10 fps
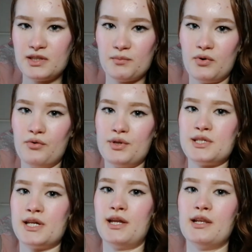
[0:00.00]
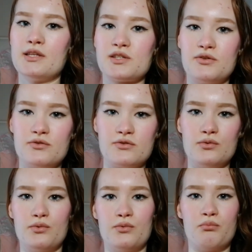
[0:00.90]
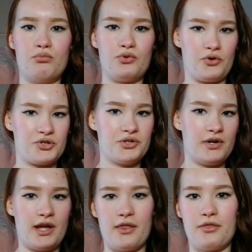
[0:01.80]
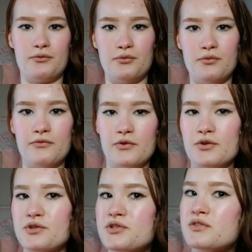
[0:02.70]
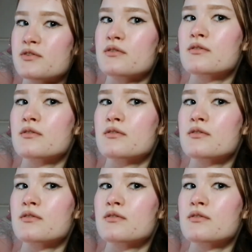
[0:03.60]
with the ponytail, it's good to brush your hair through first.